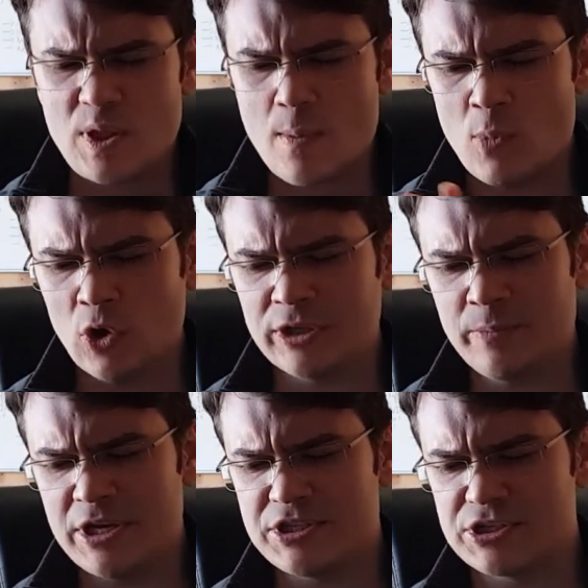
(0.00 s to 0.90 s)
Marketing
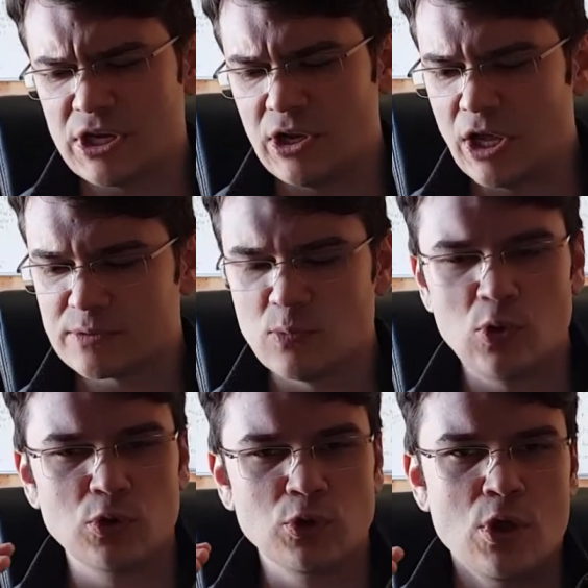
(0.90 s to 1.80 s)
message, a
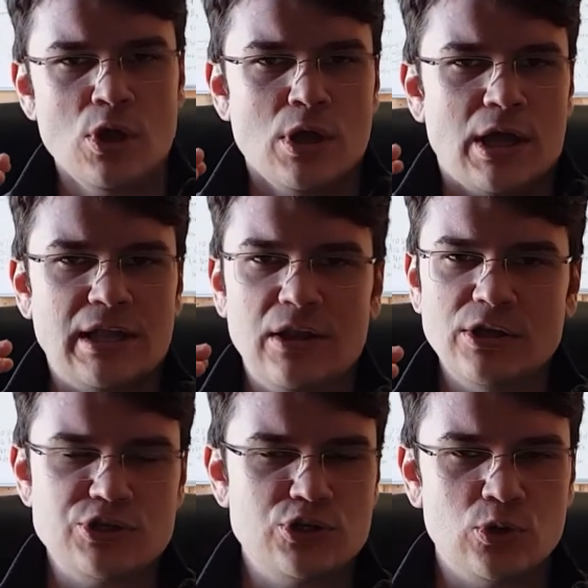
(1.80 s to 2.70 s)

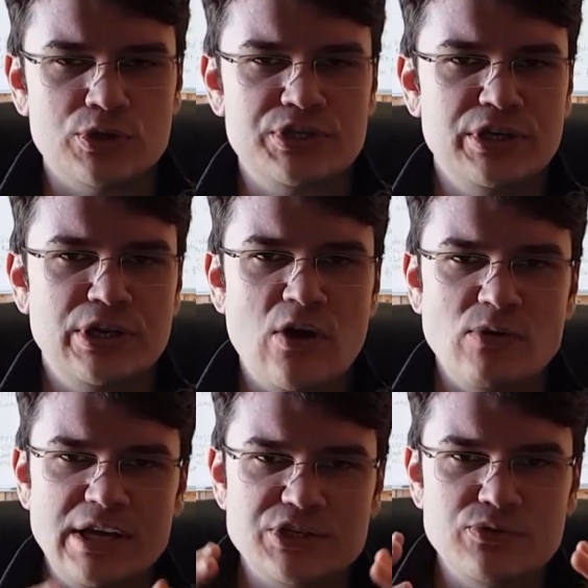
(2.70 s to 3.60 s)
lot shorter,
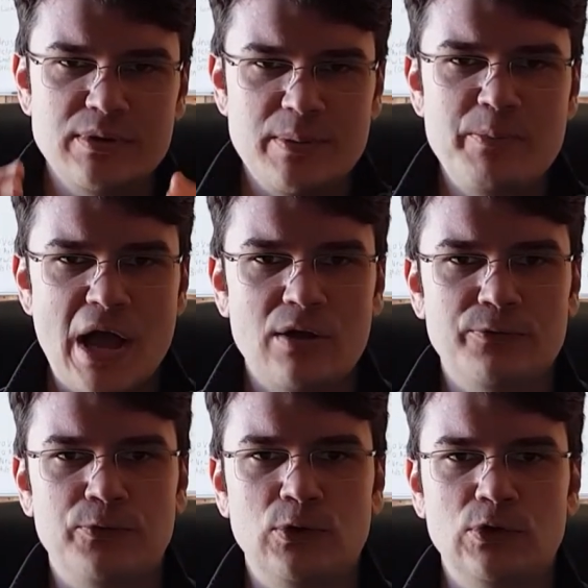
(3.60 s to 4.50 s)
extremely
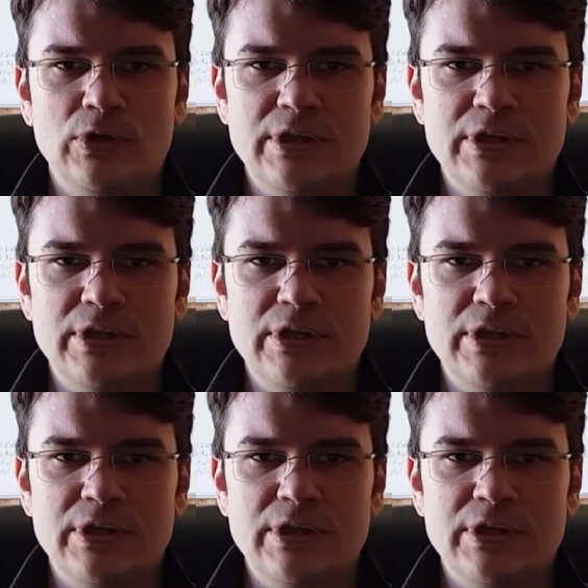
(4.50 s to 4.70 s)
powerful.